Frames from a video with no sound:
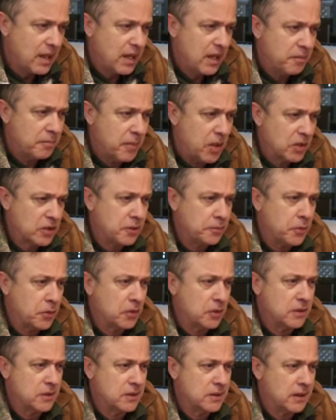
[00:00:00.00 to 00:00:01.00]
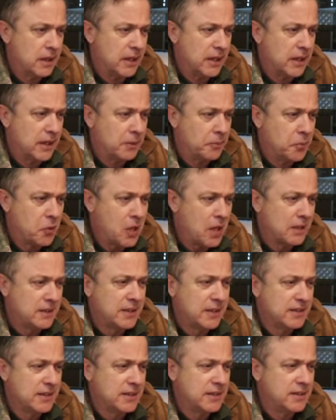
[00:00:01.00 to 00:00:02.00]
multiple
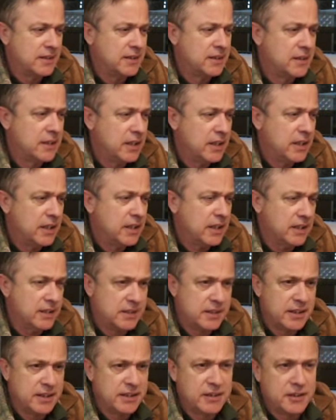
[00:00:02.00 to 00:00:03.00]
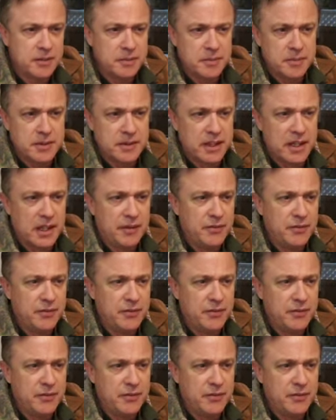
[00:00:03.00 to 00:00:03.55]
processes and systems that I've